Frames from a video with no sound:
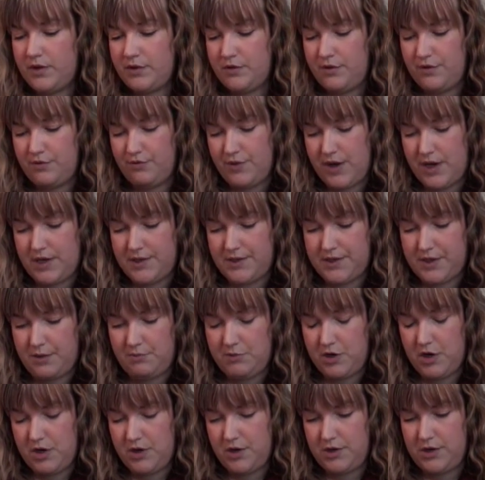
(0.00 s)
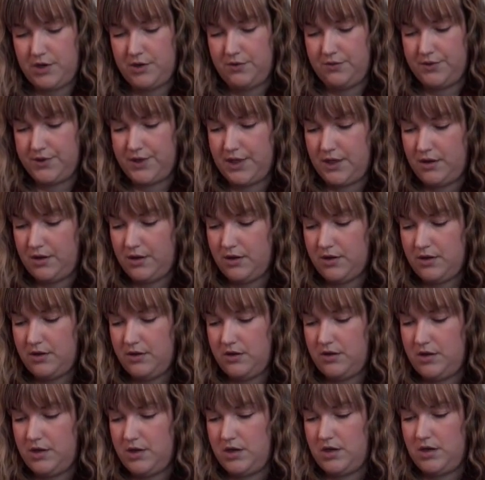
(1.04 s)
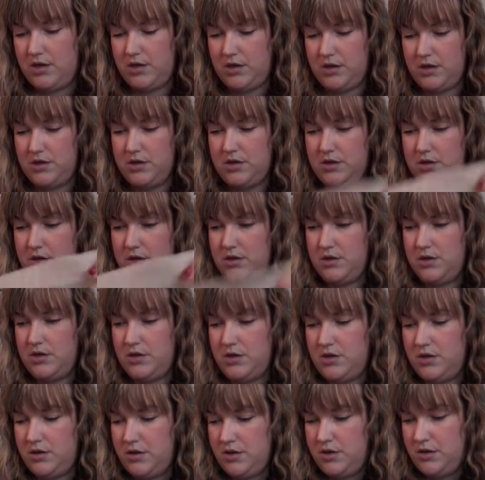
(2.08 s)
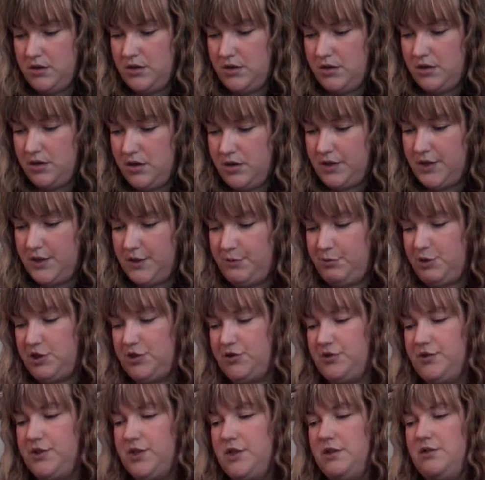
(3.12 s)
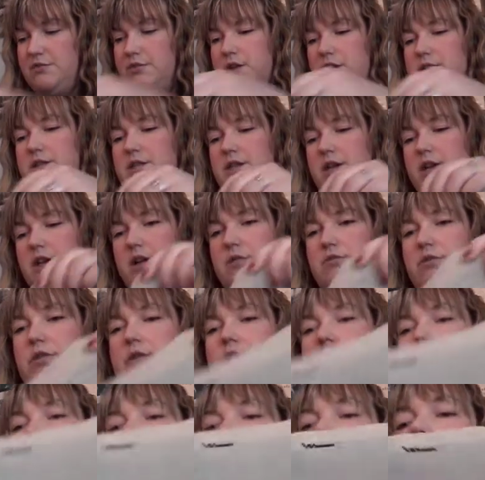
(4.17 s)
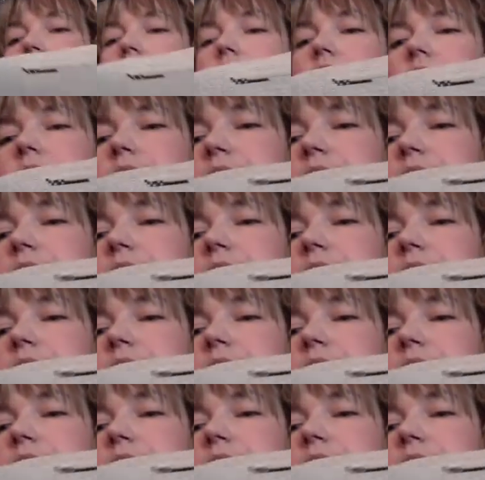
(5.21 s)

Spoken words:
threads. I'm not using the specialty threads. And I really just got